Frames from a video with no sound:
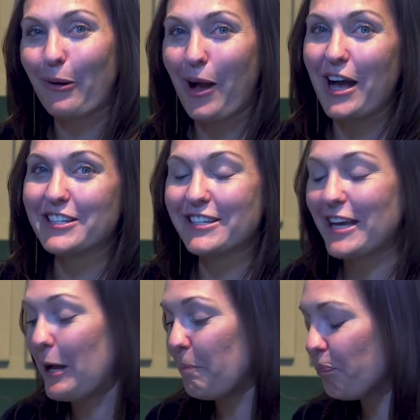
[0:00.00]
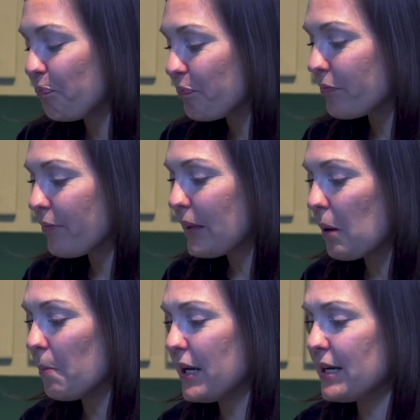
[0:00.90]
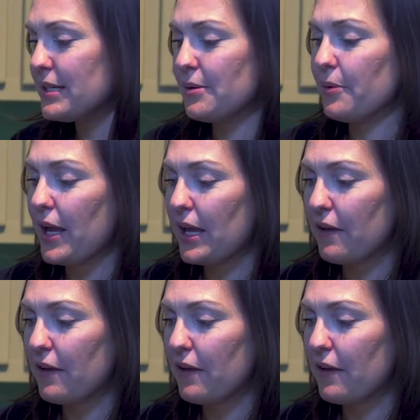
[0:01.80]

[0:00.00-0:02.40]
wash, but it is a way,